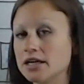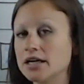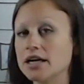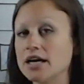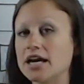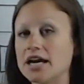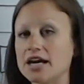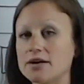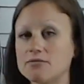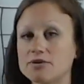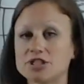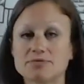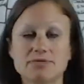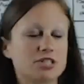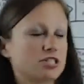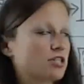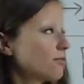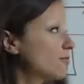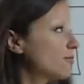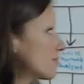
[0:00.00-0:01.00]
in which we
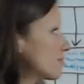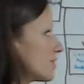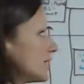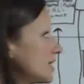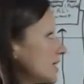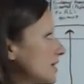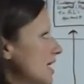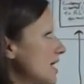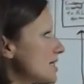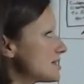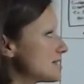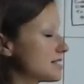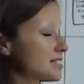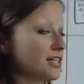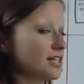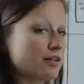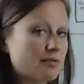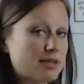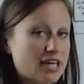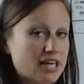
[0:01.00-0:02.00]
don't realize
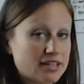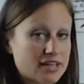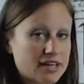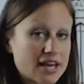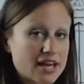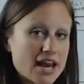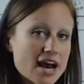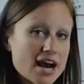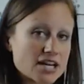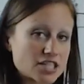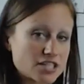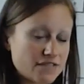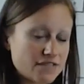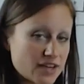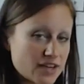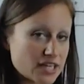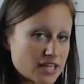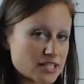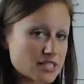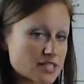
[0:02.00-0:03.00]
until we hit the cash
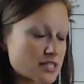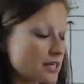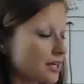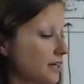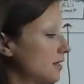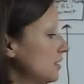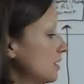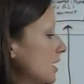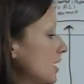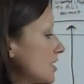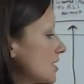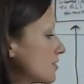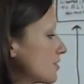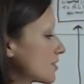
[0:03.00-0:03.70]
phase and your